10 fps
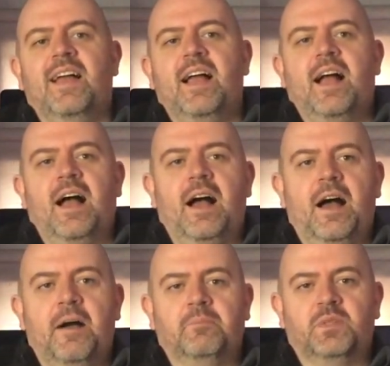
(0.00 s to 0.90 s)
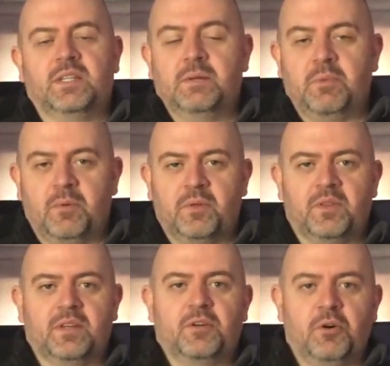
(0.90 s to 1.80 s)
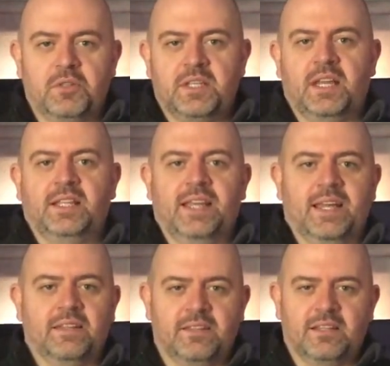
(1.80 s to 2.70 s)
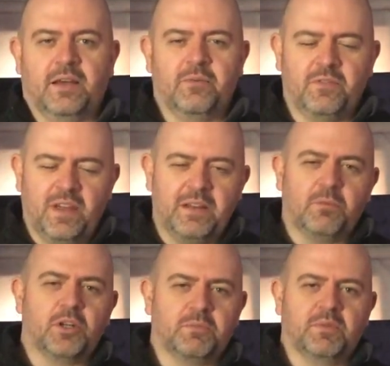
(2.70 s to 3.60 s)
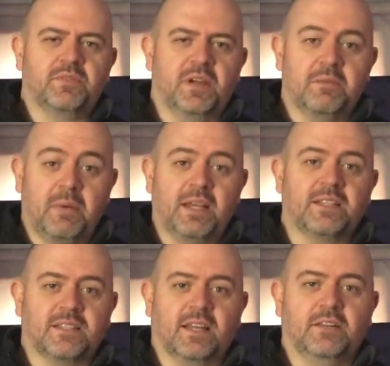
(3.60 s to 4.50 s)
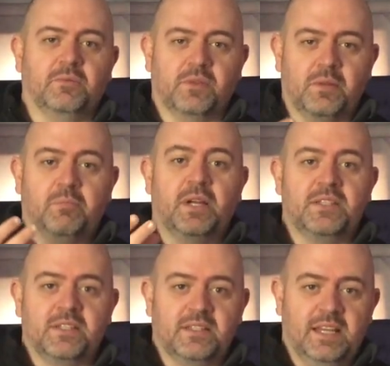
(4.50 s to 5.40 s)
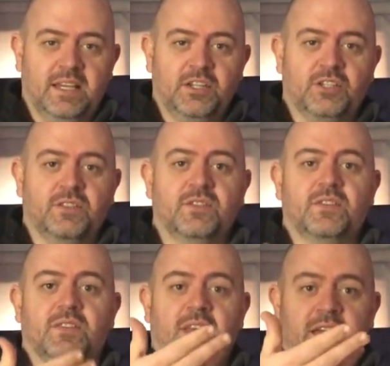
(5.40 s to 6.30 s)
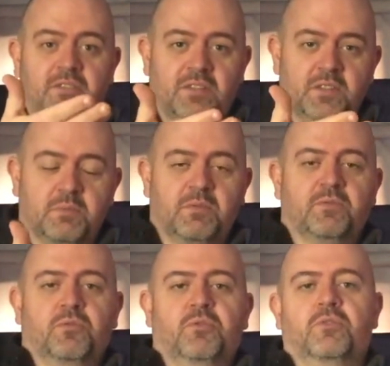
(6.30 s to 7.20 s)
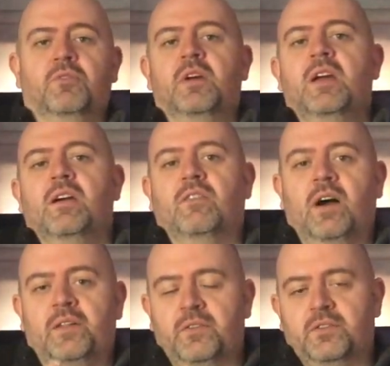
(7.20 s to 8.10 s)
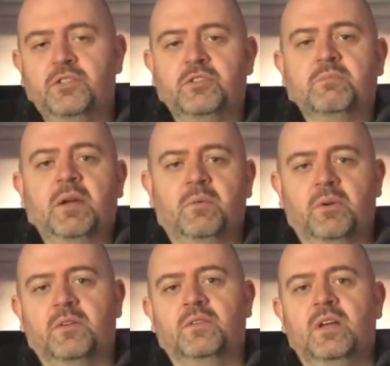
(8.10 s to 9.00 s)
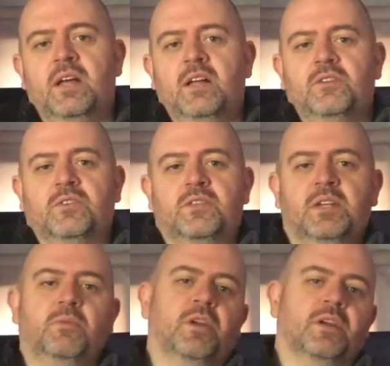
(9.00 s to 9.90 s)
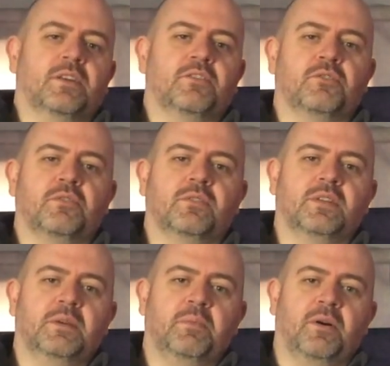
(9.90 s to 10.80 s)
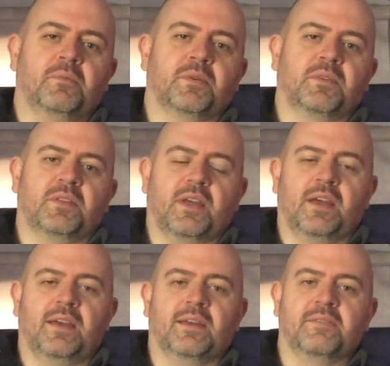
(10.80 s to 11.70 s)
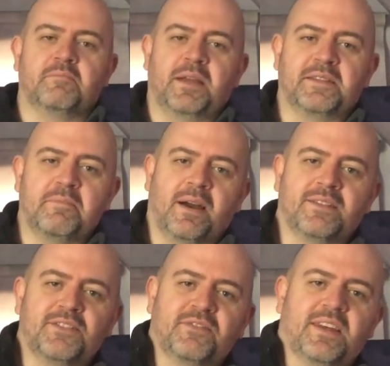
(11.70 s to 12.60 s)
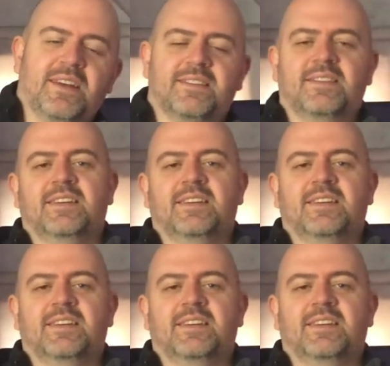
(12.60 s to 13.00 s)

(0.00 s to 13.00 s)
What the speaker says: to keep up with the content and the editing. I would very much prefer my style with the presentations, the evidence before you, rather than just my words. So I'll see what I can do and keep up with my demands of that.